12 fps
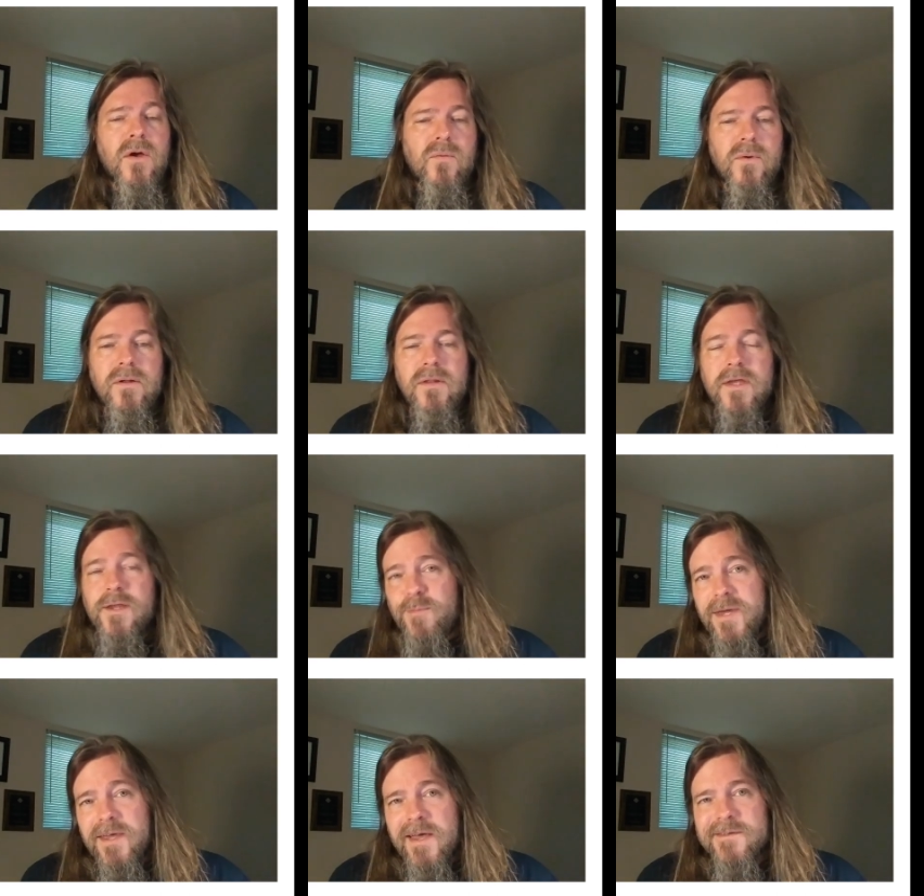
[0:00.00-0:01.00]
Well, in
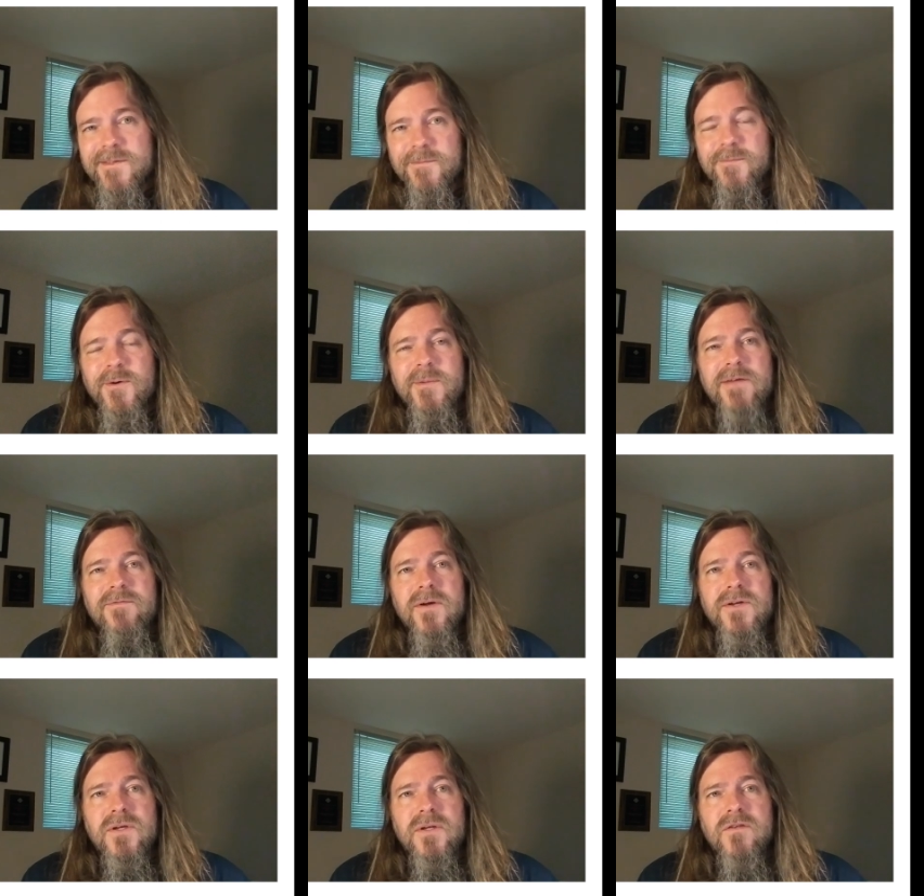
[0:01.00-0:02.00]
PS, the format
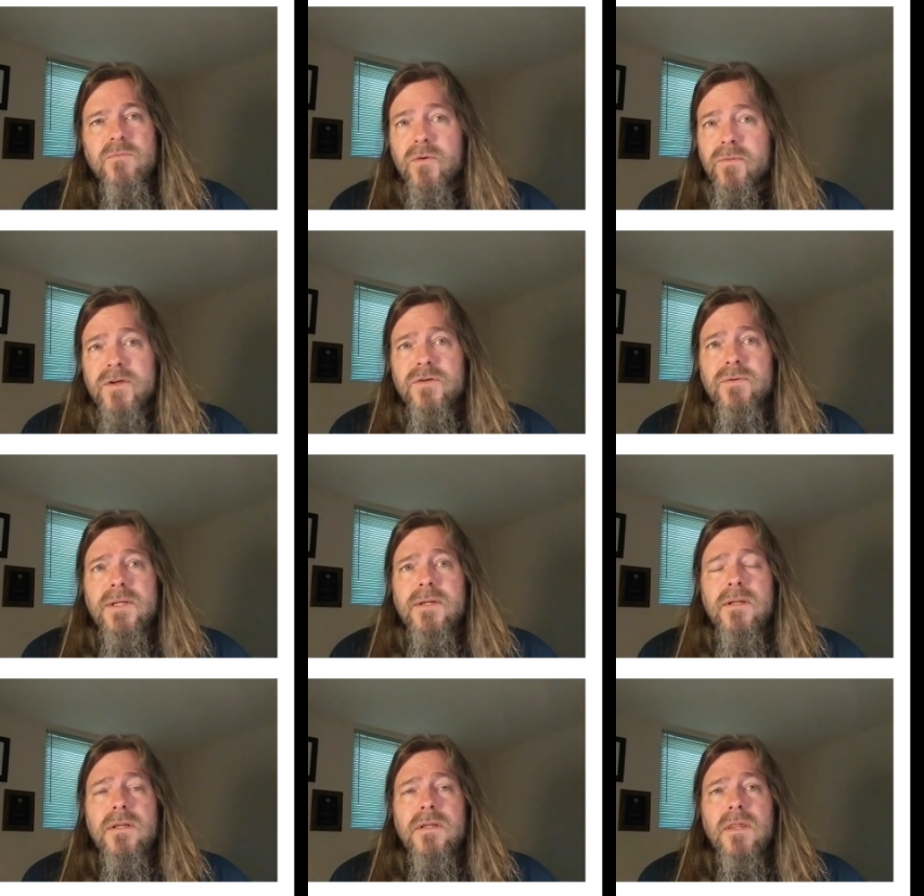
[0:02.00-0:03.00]
function is more
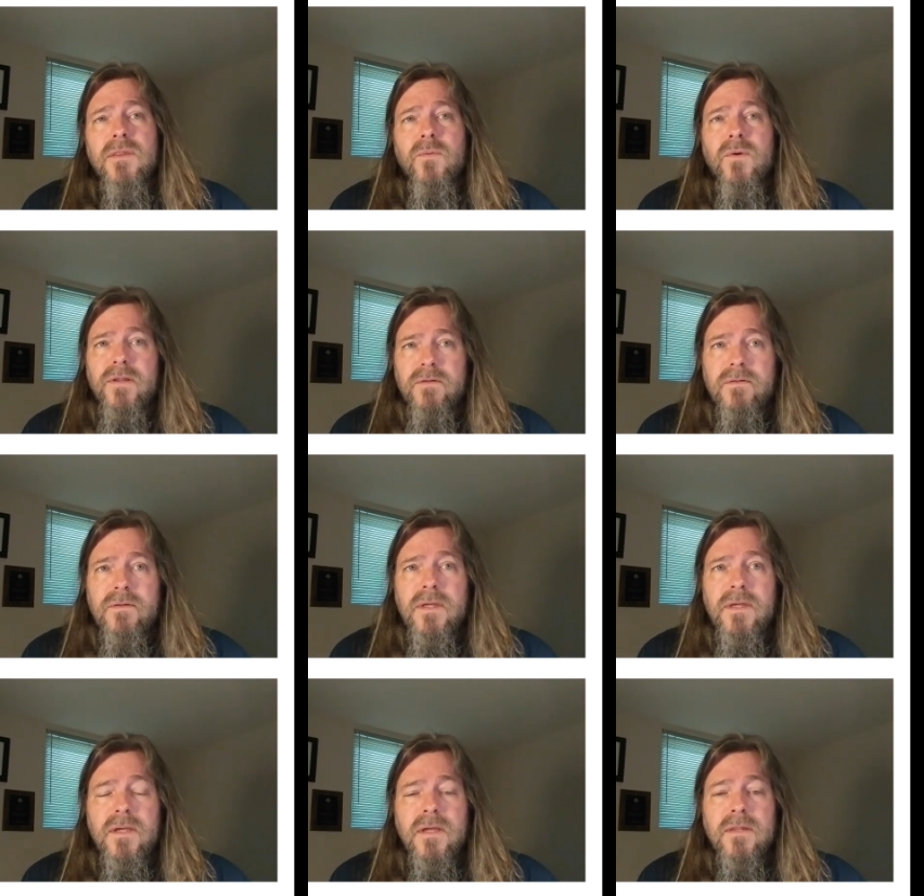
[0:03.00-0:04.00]
restricted than the one in
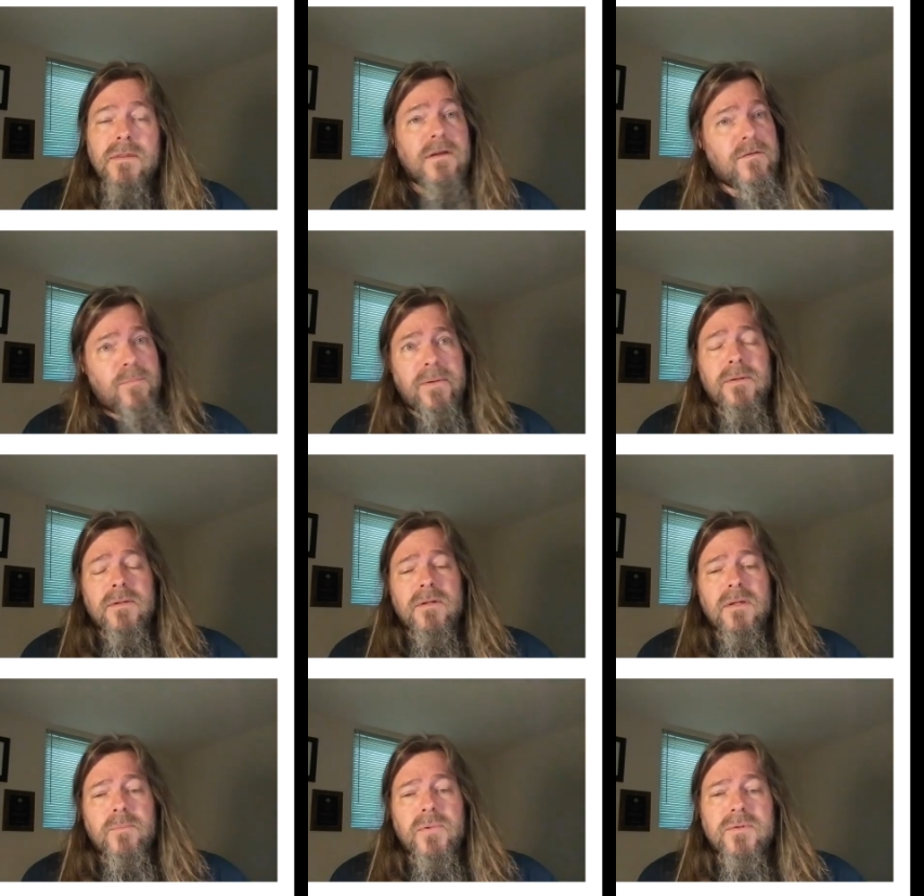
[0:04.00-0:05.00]
C that it's
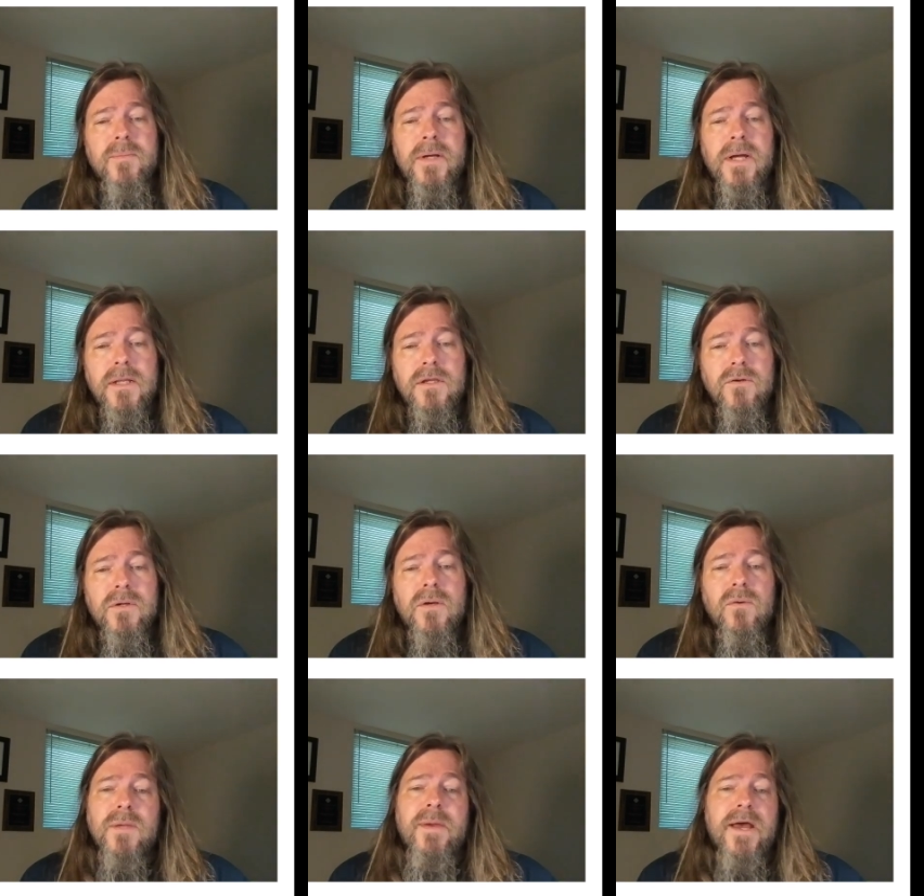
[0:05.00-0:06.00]
built upon. You
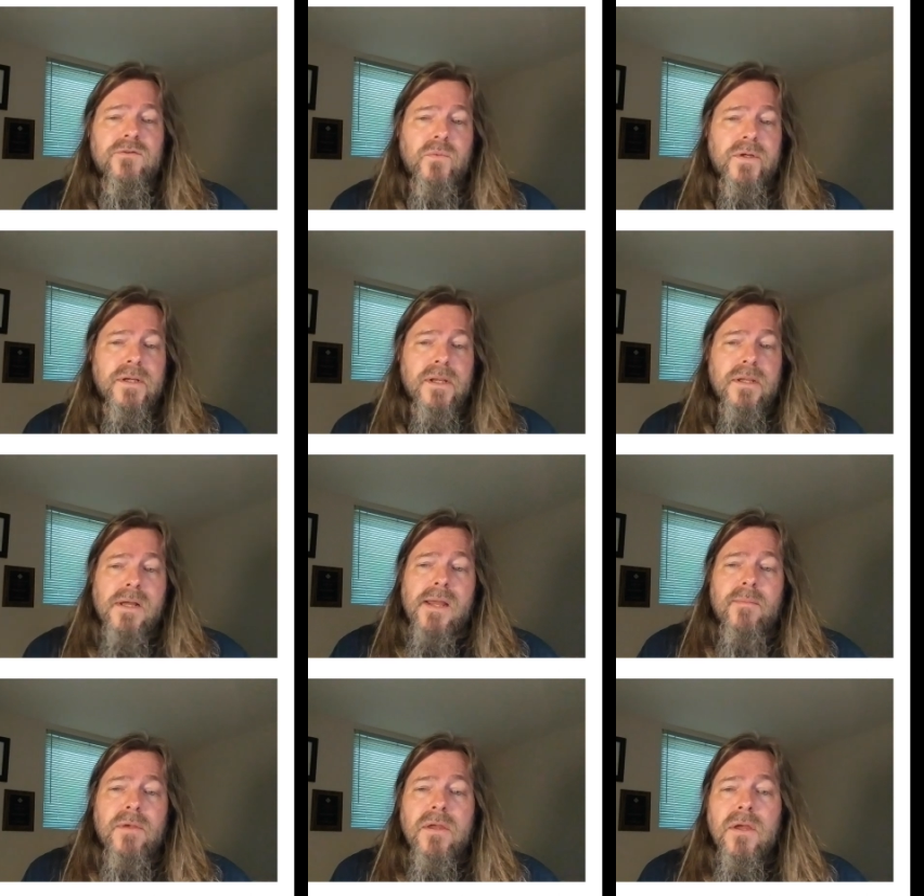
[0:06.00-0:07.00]
can only pass one at a
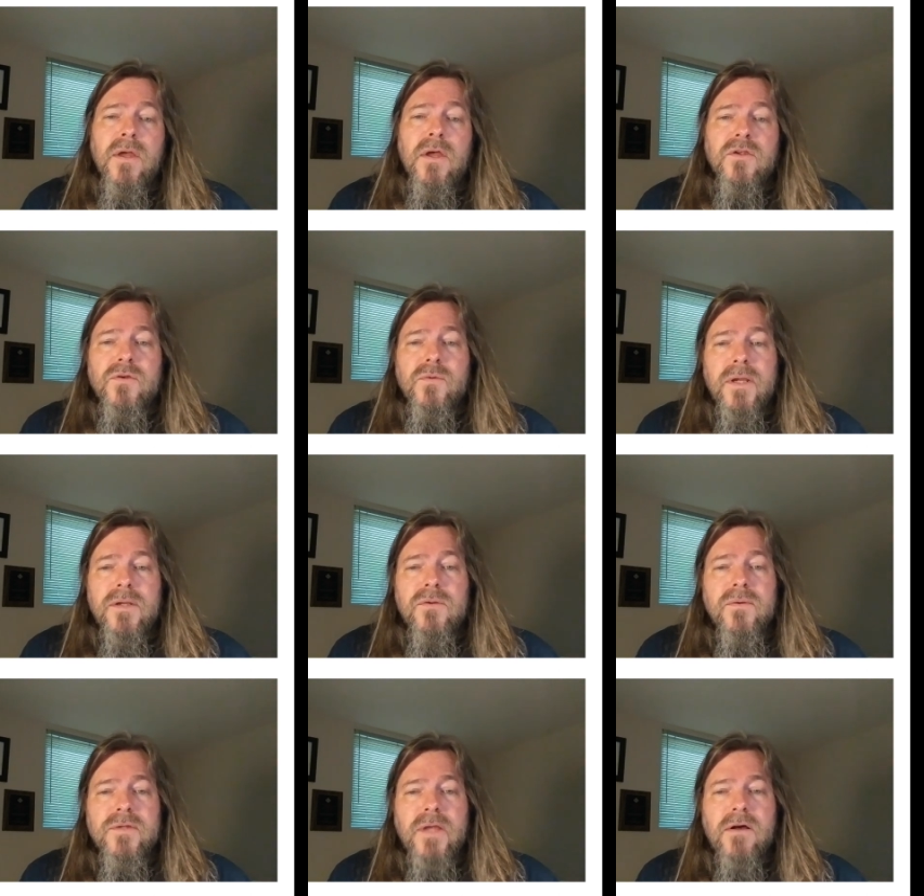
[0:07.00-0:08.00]
time. So what I
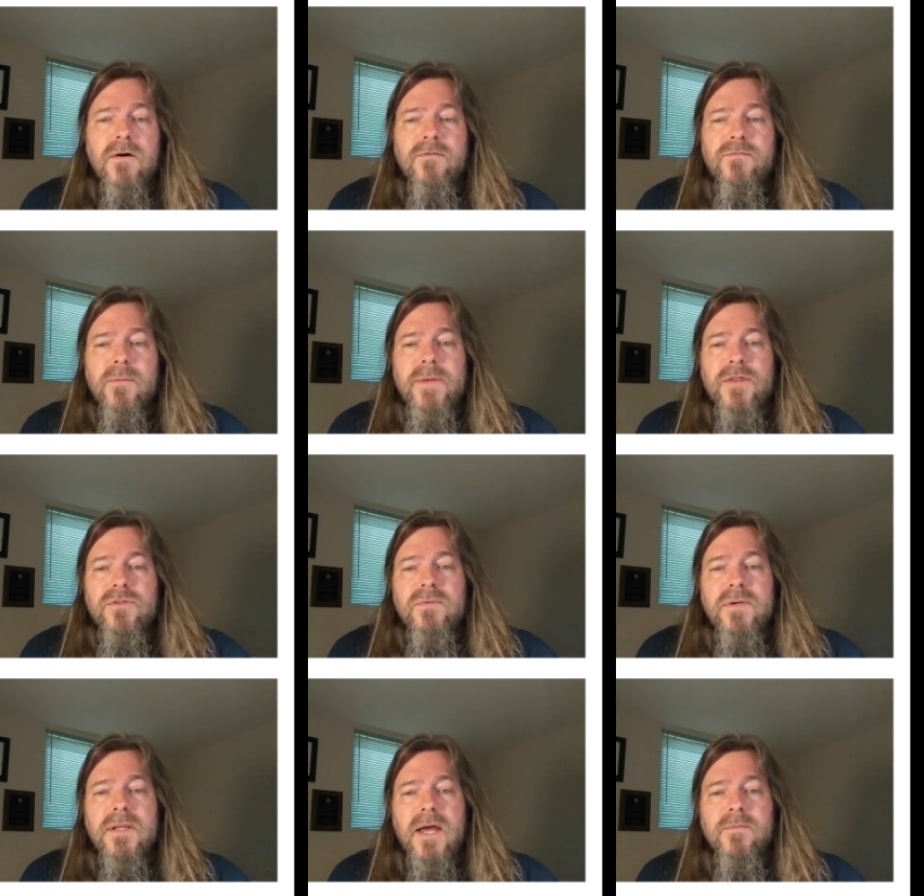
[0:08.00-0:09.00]
do is I call format
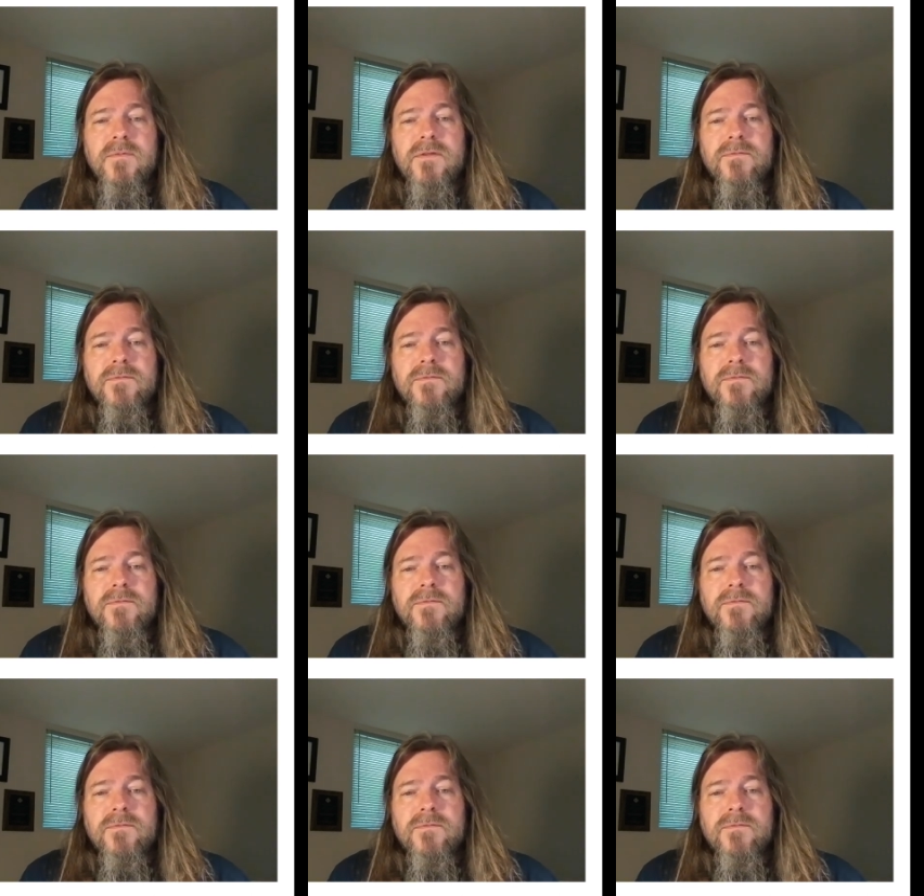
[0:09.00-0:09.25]
3 times.